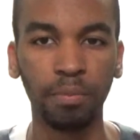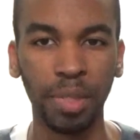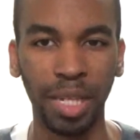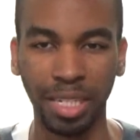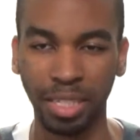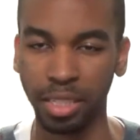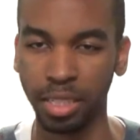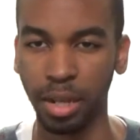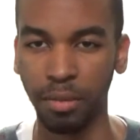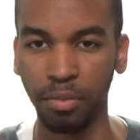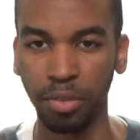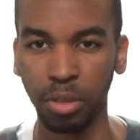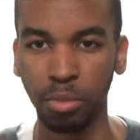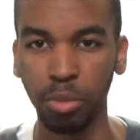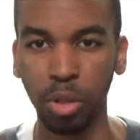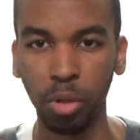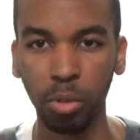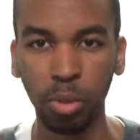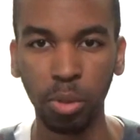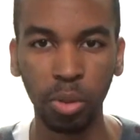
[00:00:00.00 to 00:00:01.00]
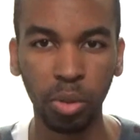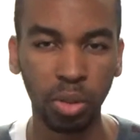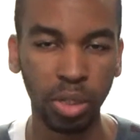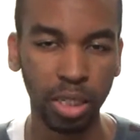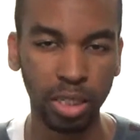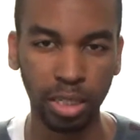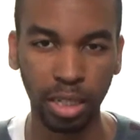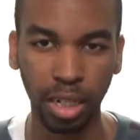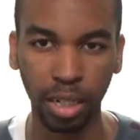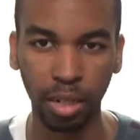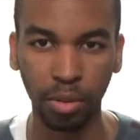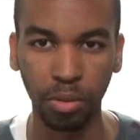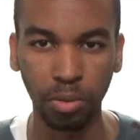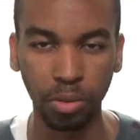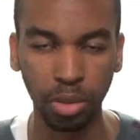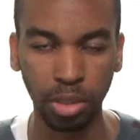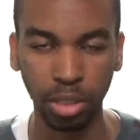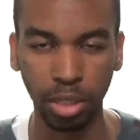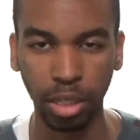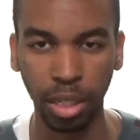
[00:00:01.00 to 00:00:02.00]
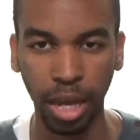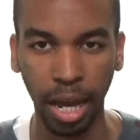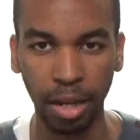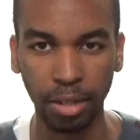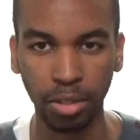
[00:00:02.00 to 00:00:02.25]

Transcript: except for the mobile, because I don't see how